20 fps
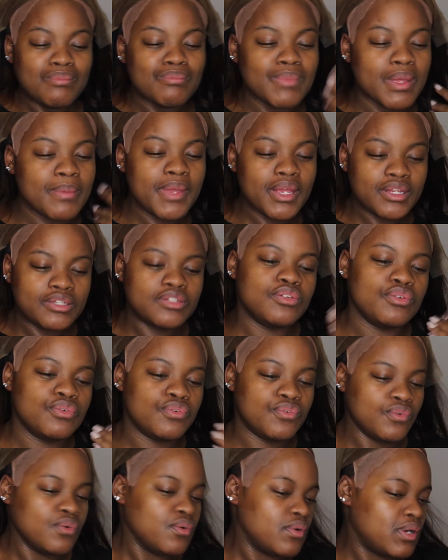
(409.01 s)
Maybe I should do
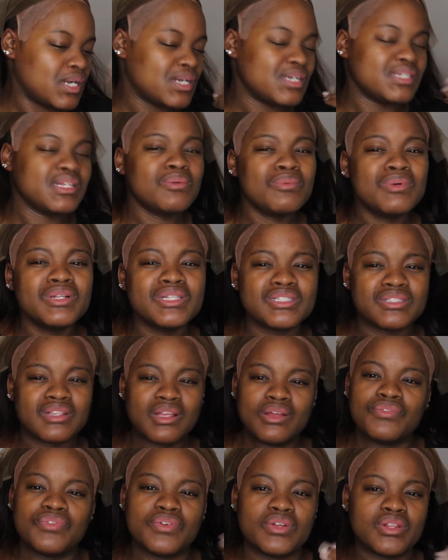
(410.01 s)
4, because I want this
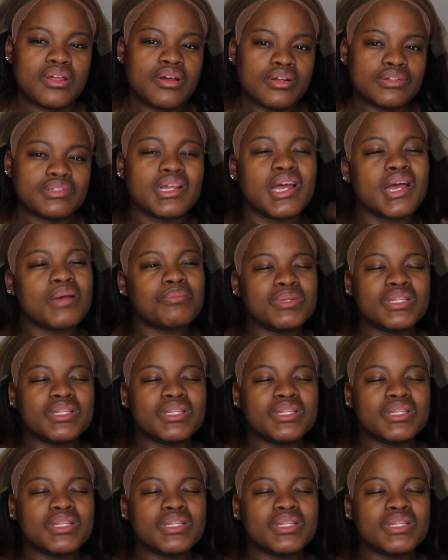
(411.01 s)
on for a long time.